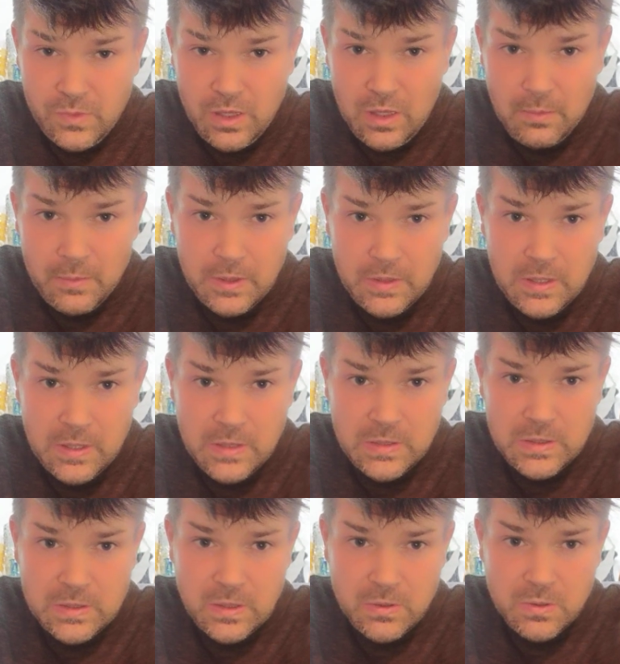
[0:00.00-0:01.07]
But those
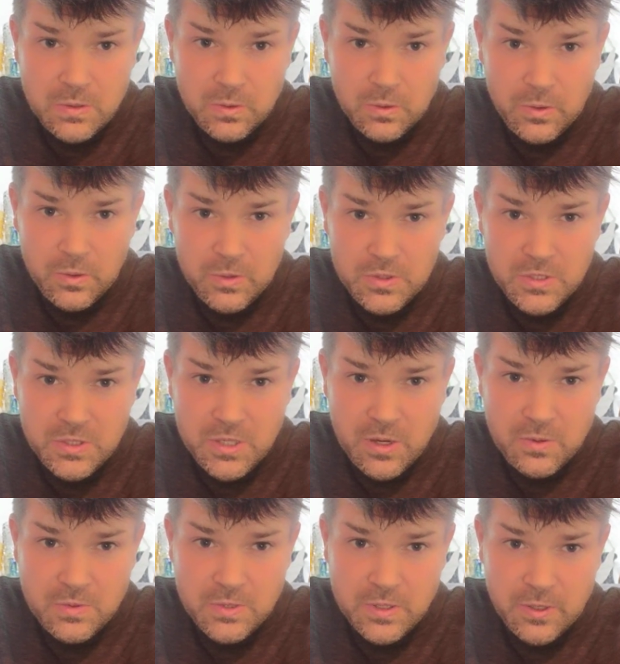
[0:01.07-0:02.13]
are little
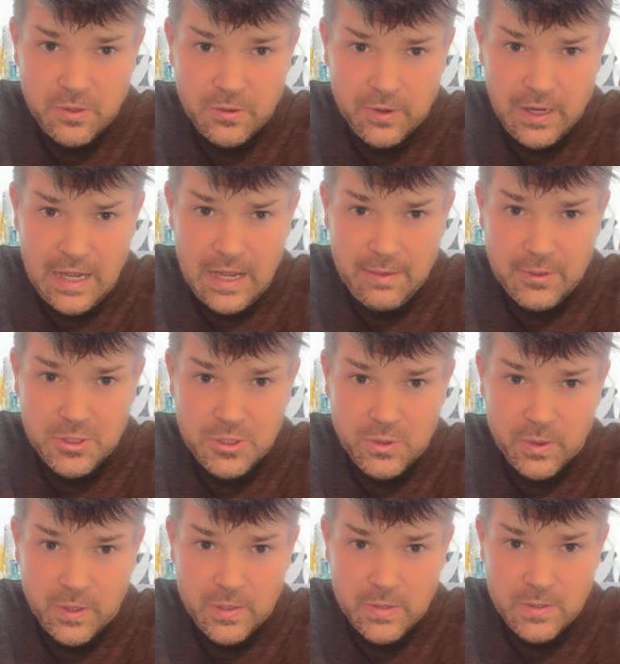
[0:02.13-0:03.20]
stones, and they're
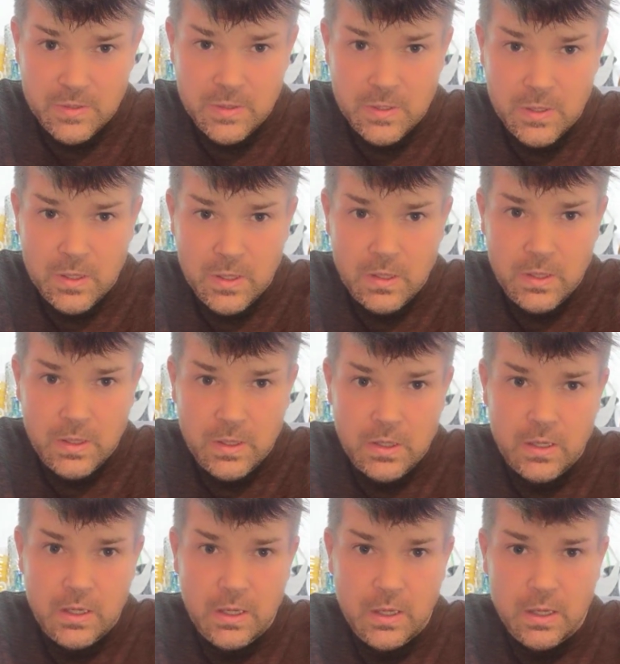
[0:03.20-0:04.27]
cabochons,
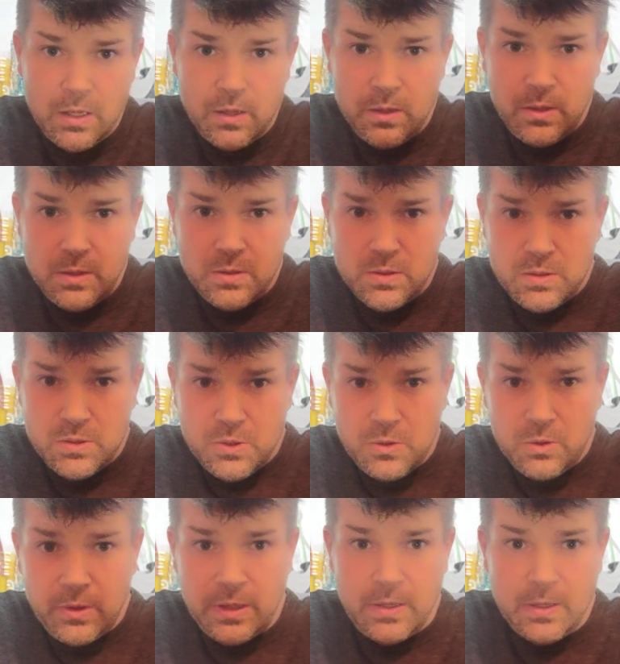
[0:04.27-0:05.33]
and this
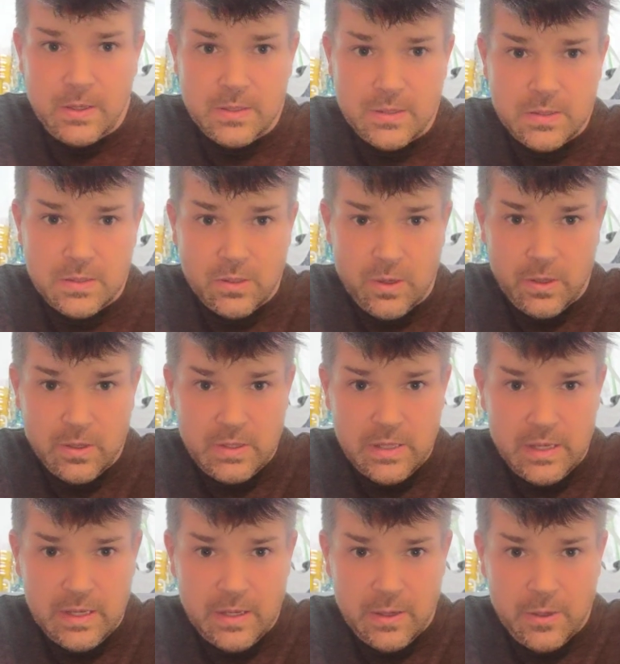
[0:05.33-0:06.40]
sterling, and this is Art
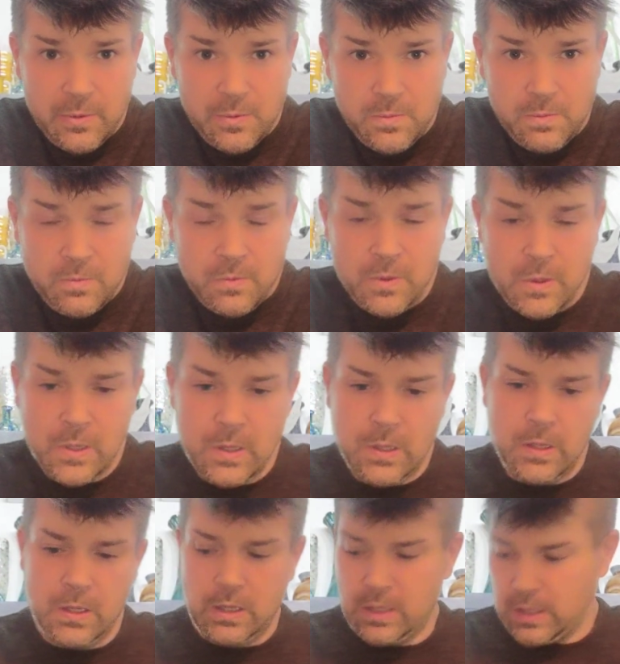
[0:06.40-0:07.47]
Deco,
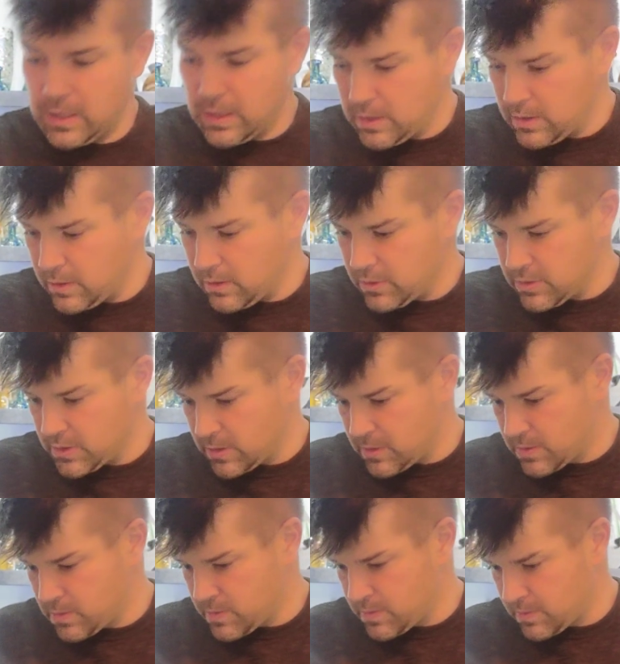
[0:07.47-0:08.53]
and
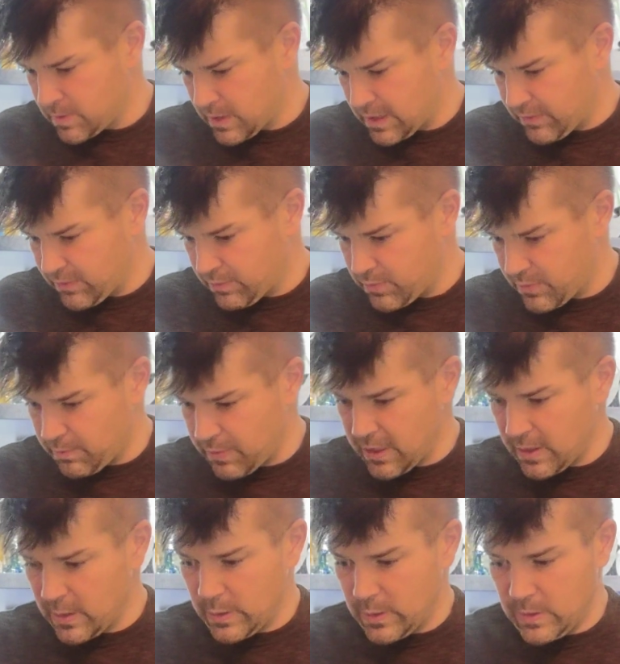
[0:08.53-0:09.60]
I have a pair
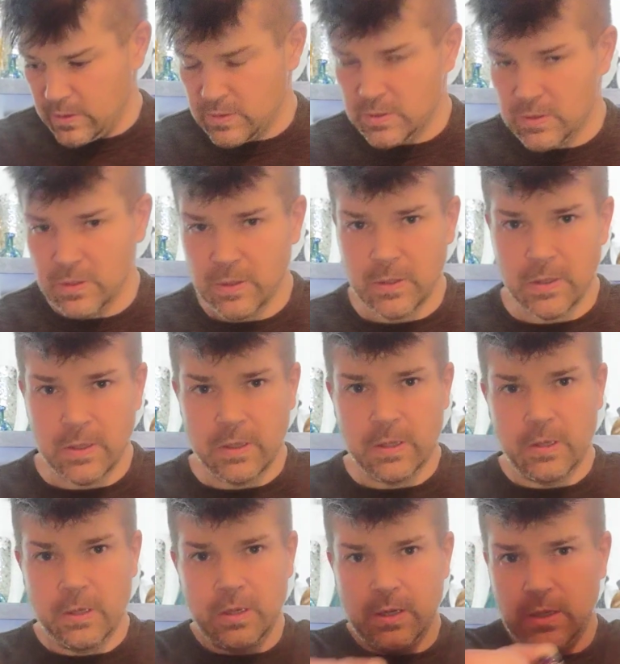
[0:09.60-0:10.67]
of these,
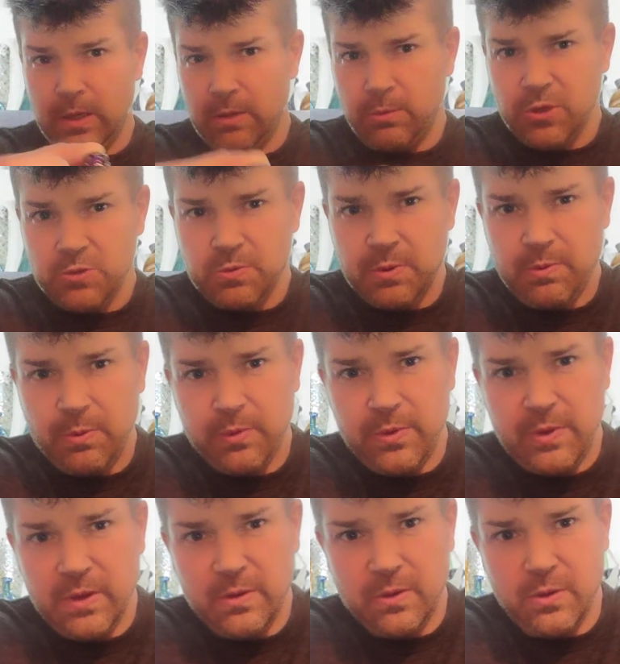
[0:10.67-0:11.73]
and most people
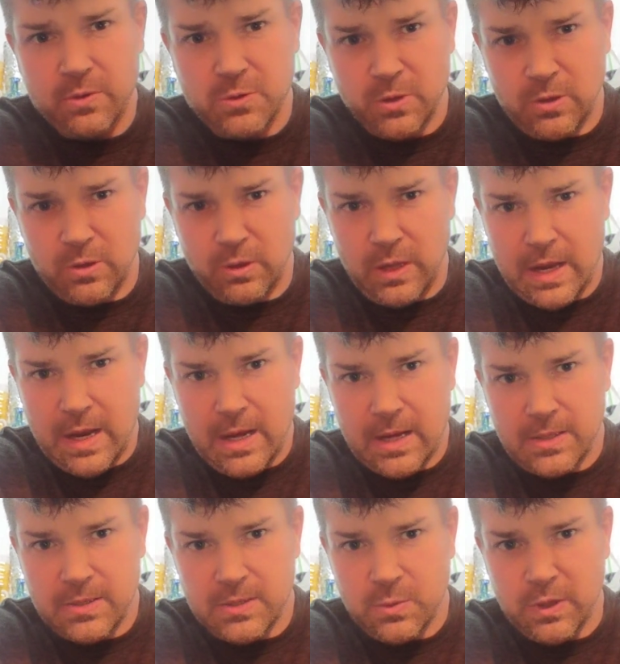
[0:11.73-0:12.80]
think those are
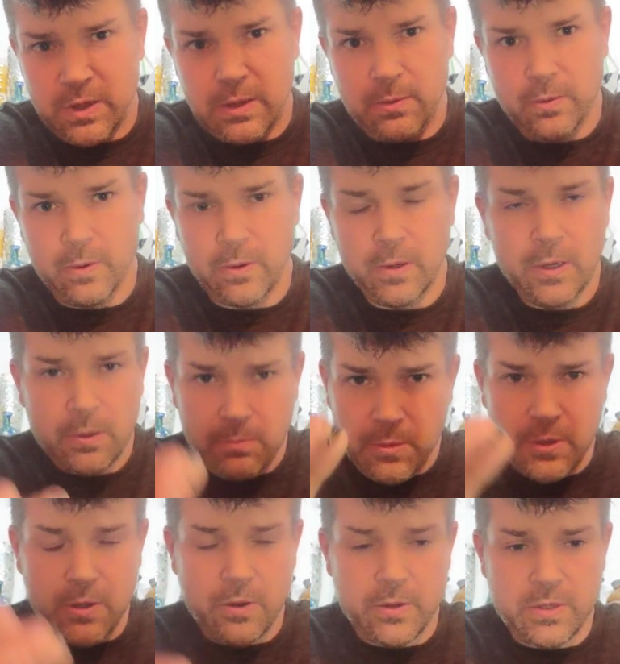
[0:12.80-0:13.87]
glass or whatever, but
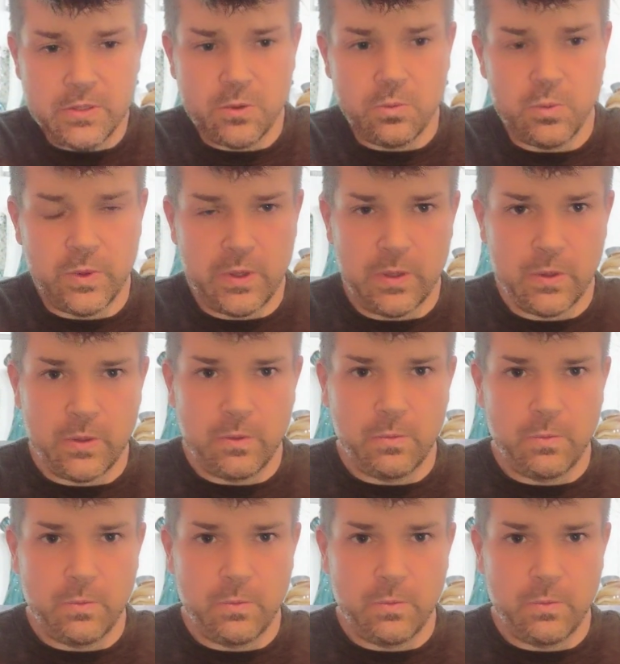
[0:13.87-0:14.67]
no, these are real